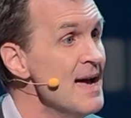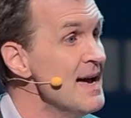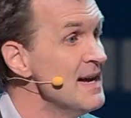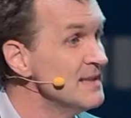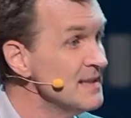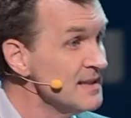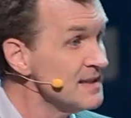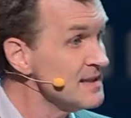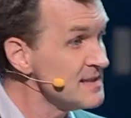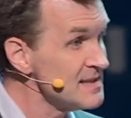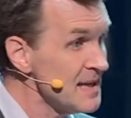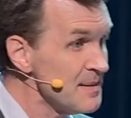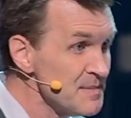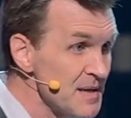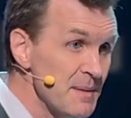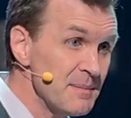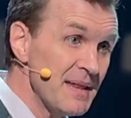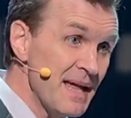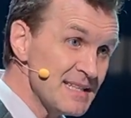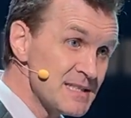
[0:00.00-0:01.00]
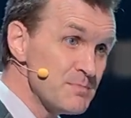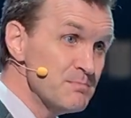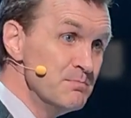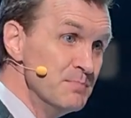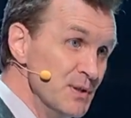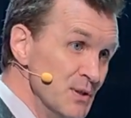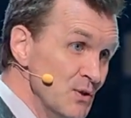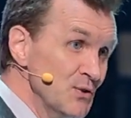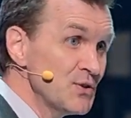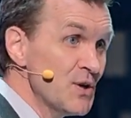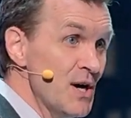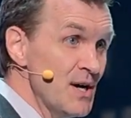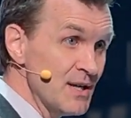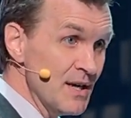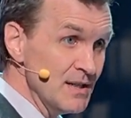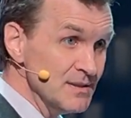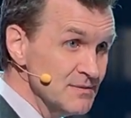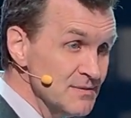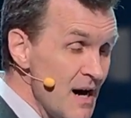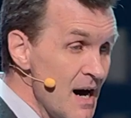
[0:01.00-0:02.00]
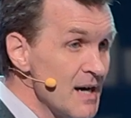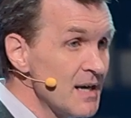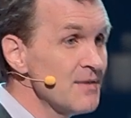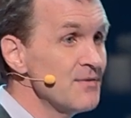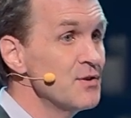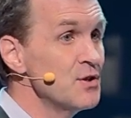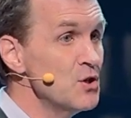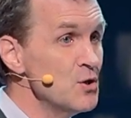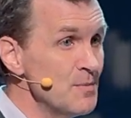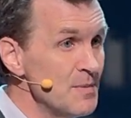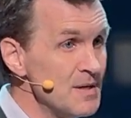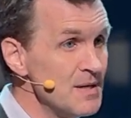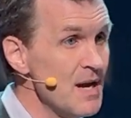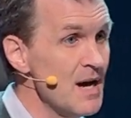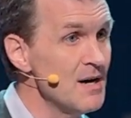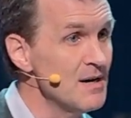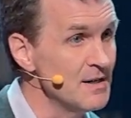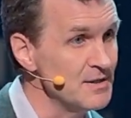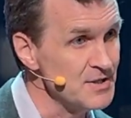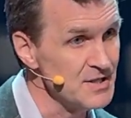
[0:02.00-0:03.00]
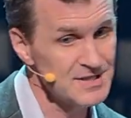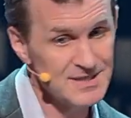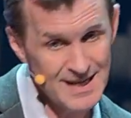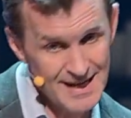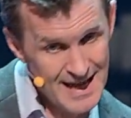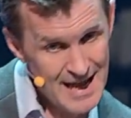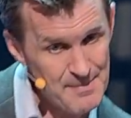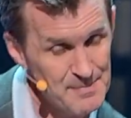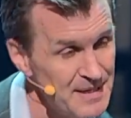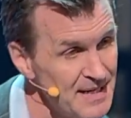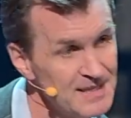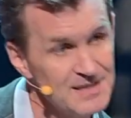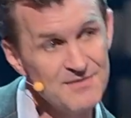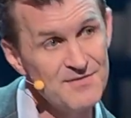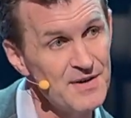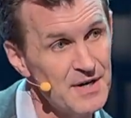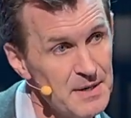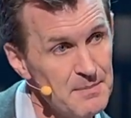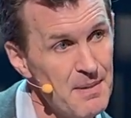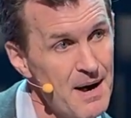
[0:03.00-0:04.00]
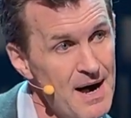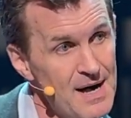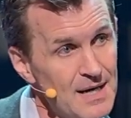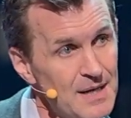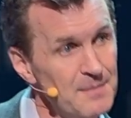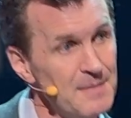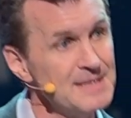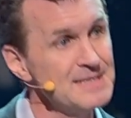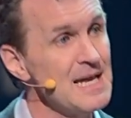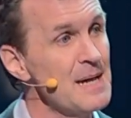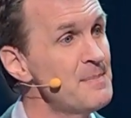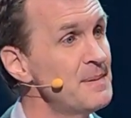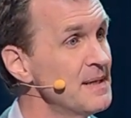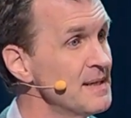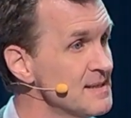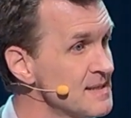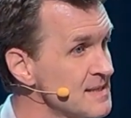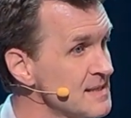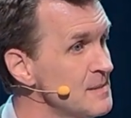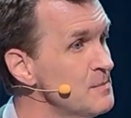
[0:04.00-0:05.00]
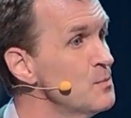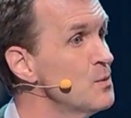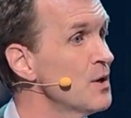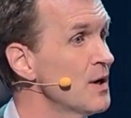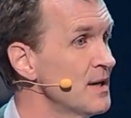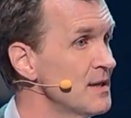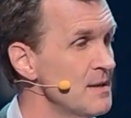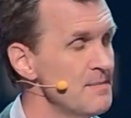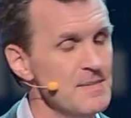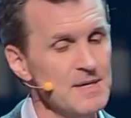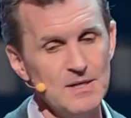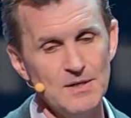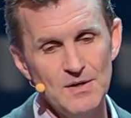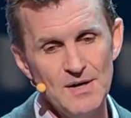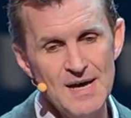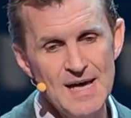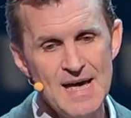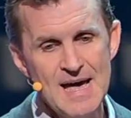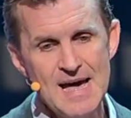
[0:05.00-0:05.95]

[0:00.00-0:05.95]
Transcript: And at the same time, that's built on a lot of human knowledge. It's not happening at the very bottom. It's happening somewhere in the middle.